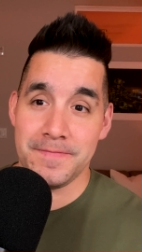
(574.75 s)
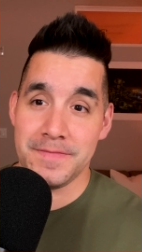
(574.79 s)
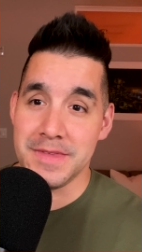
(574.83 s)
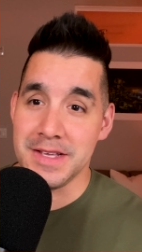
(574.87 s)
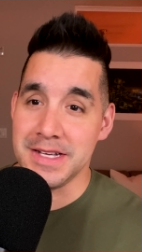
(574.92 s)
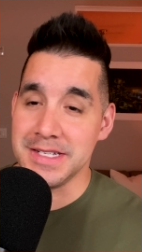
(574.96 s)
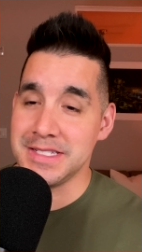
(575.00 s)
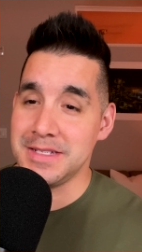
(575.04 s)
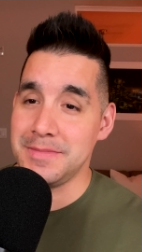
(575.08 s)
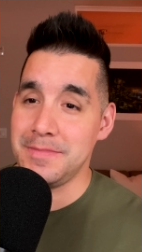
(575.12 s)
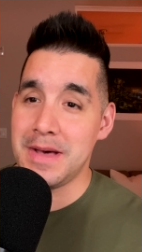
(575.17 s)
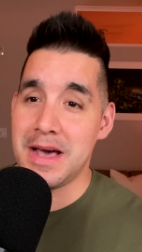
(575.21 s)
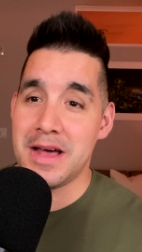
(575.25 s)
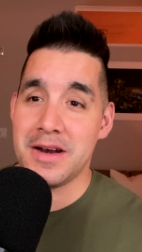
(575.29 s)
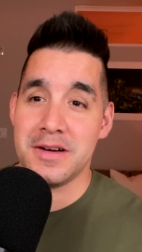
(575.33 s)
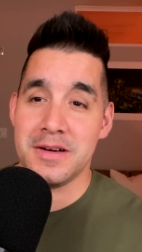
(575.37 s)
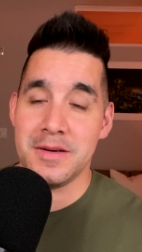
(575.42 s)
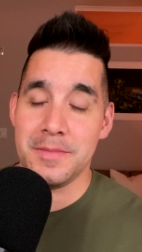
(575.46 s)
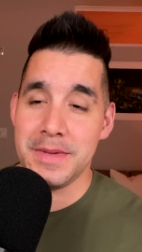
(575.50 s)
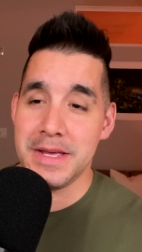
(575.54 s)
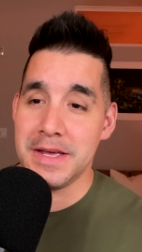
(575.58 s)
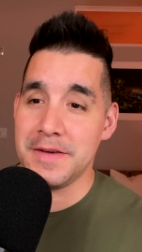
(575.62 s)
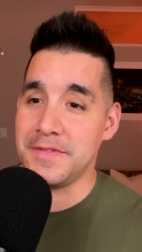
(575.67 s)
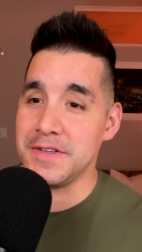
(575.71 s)
doesn't matter
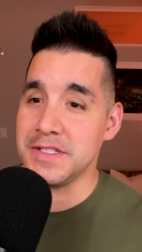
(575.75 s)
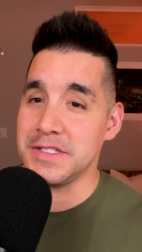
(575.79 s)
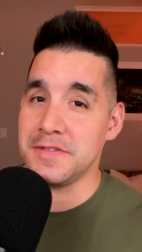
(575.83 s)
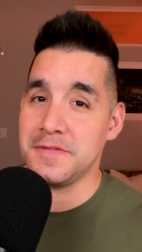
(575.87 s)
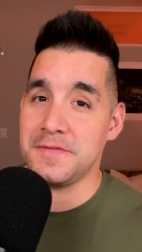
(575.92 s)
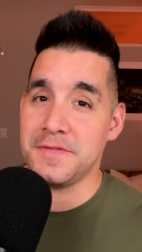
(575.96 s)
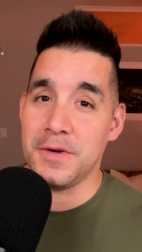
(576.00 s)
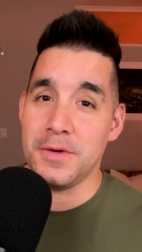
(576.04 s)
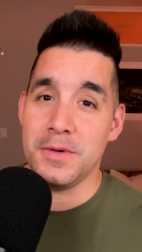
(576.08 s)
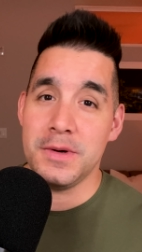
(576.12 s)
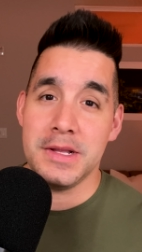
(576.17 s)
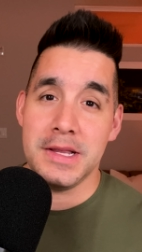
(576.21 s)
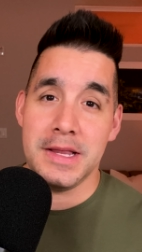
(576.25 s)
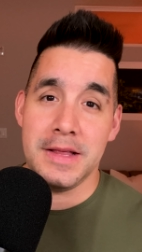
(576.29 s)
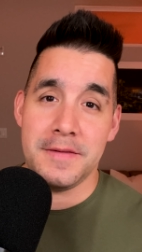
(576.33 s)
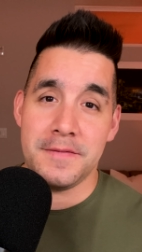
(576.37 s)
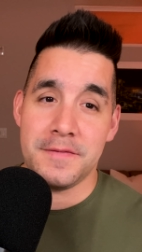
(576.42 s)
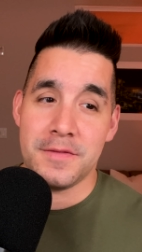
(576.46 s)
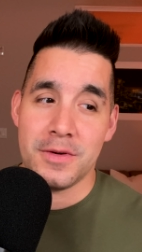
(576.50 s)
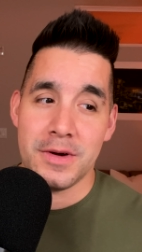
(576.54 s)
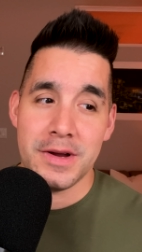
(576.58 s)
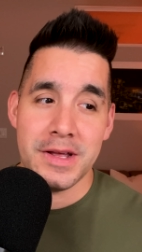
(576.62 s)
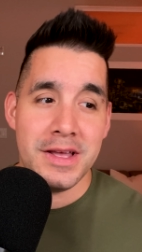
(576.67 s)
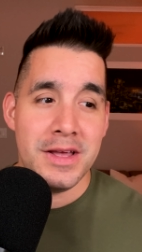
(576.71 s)
to me if it's food
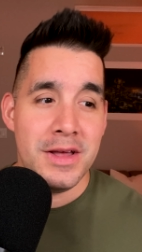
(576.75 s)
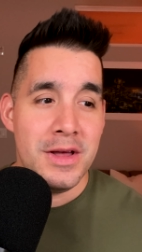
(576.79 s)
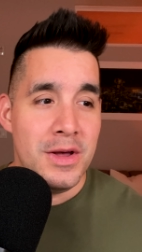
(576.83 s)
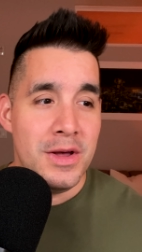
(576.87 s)
delivery